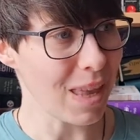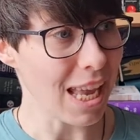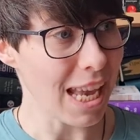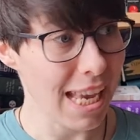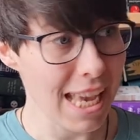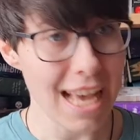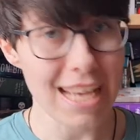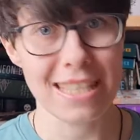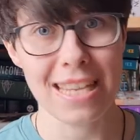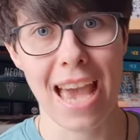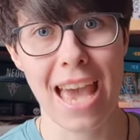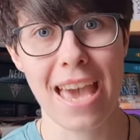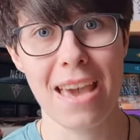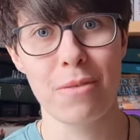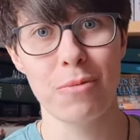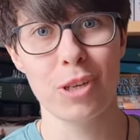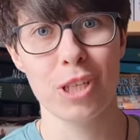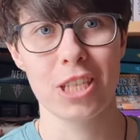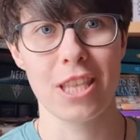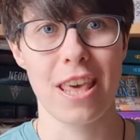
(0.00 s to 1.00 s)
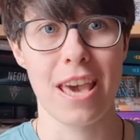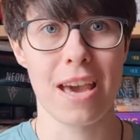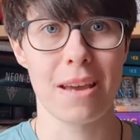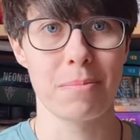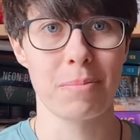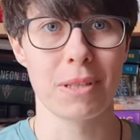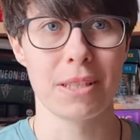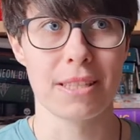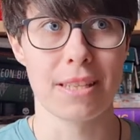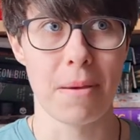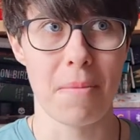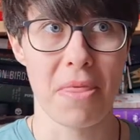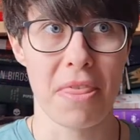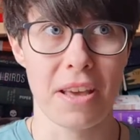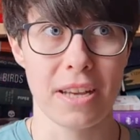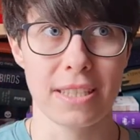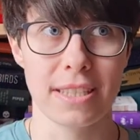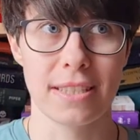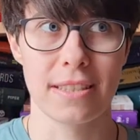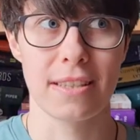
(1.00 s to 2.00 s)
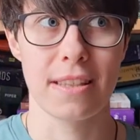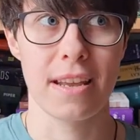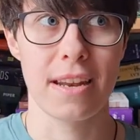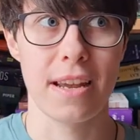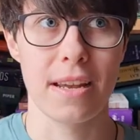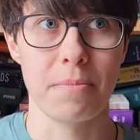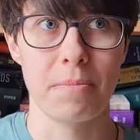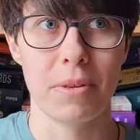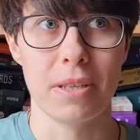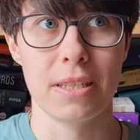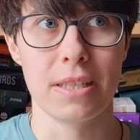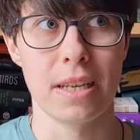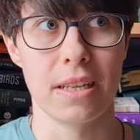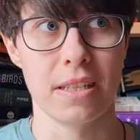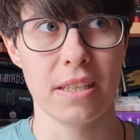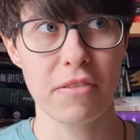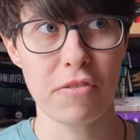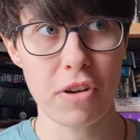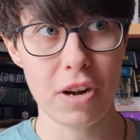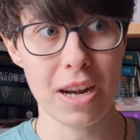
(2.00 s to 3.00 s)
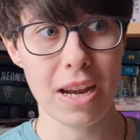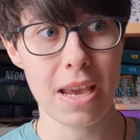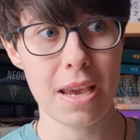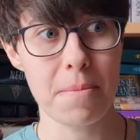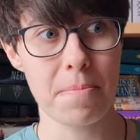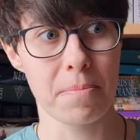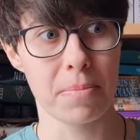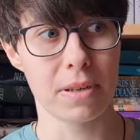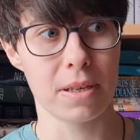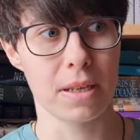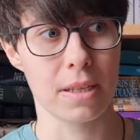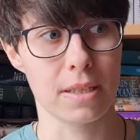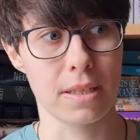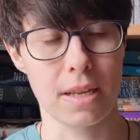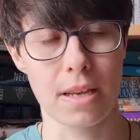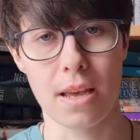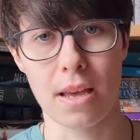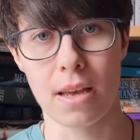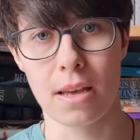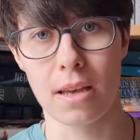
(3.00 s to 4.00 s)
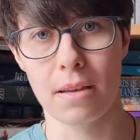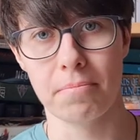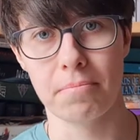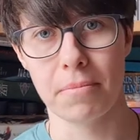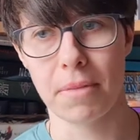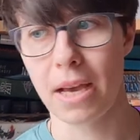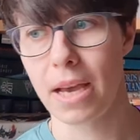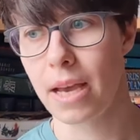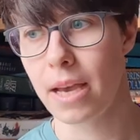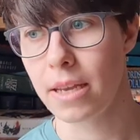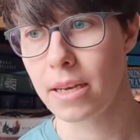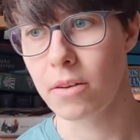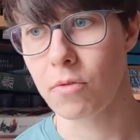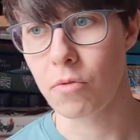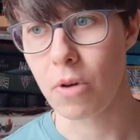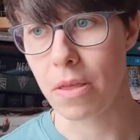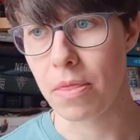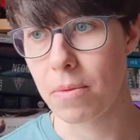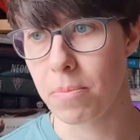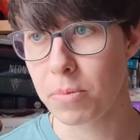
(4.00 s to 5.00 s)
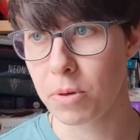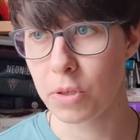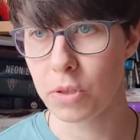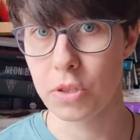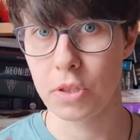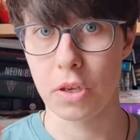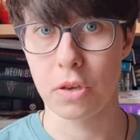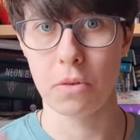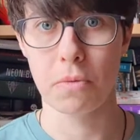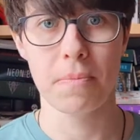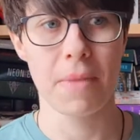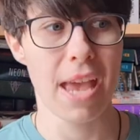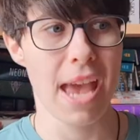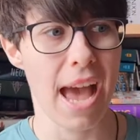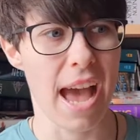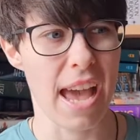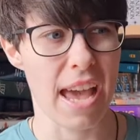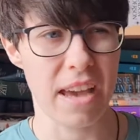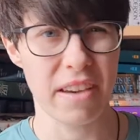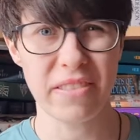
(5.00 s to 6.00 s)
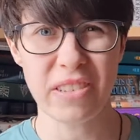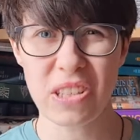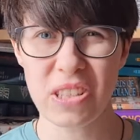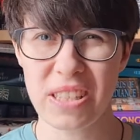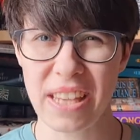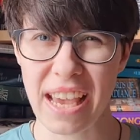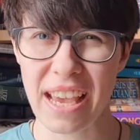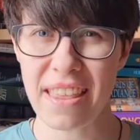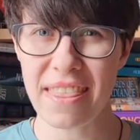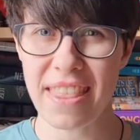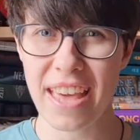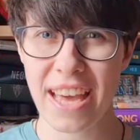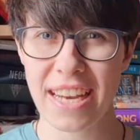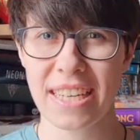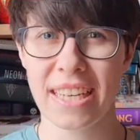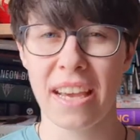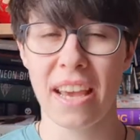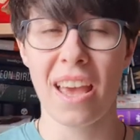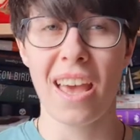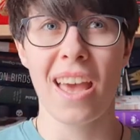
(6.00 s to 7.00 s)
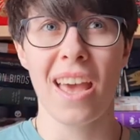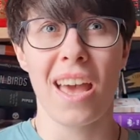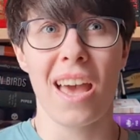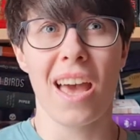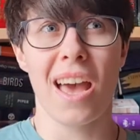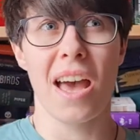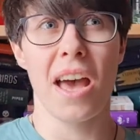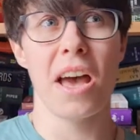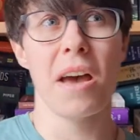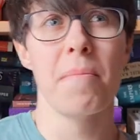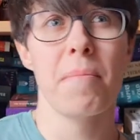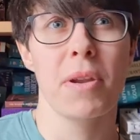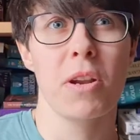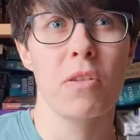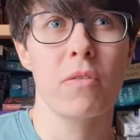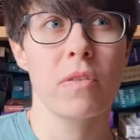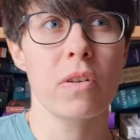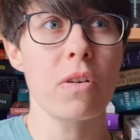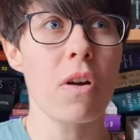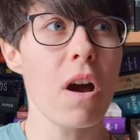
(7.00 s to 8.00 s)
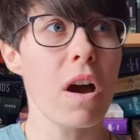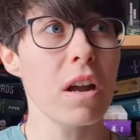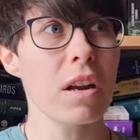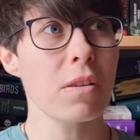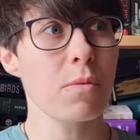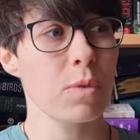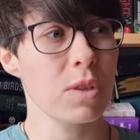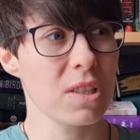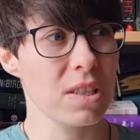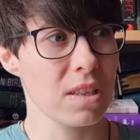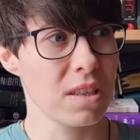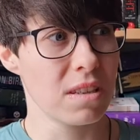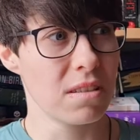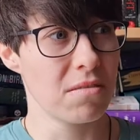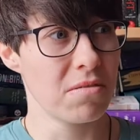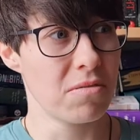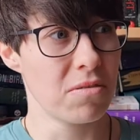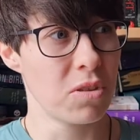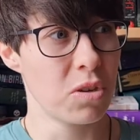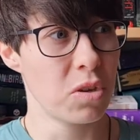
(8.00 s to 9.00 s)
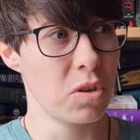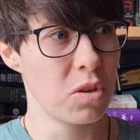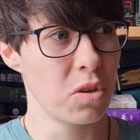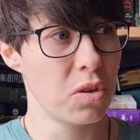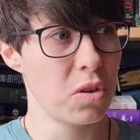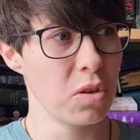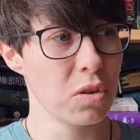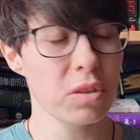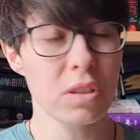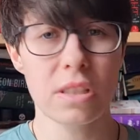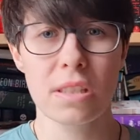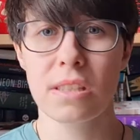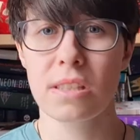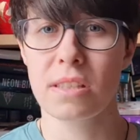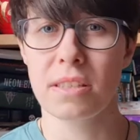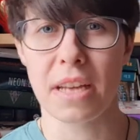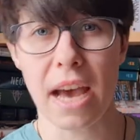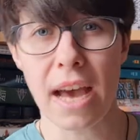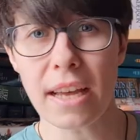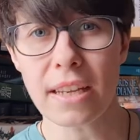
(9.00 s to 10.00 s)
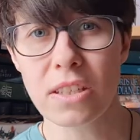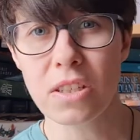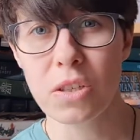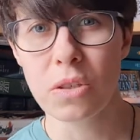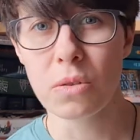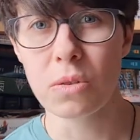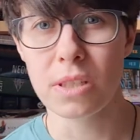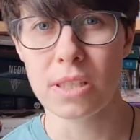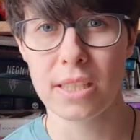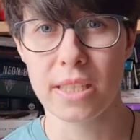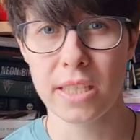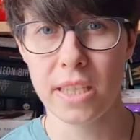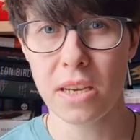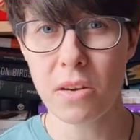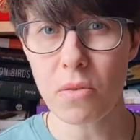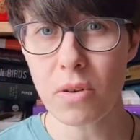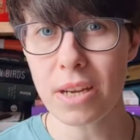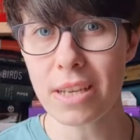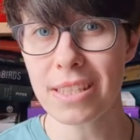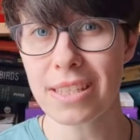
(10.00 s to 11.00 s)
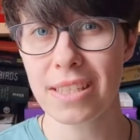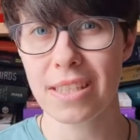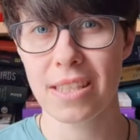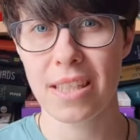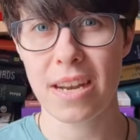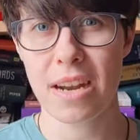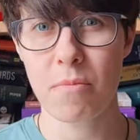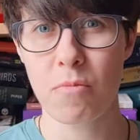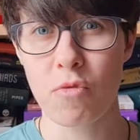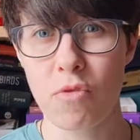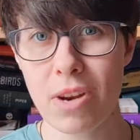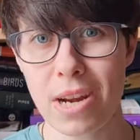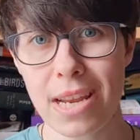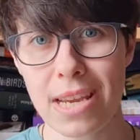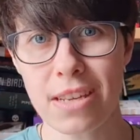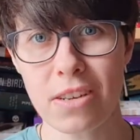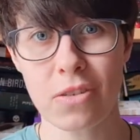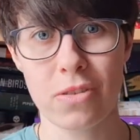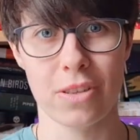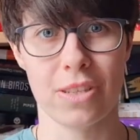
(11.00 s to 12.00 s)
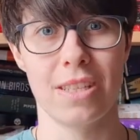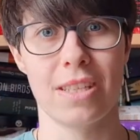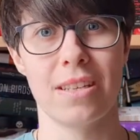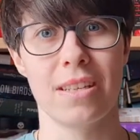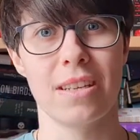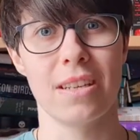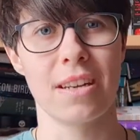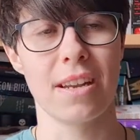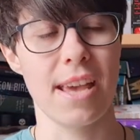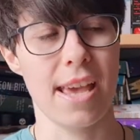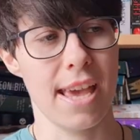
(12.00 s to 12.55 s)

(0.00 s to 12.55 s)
Yes, I wish there had been some things that had been done differently, but I didn't write the book, so I have no say in that. But overall, it was a good start to a series that I'm really interested in.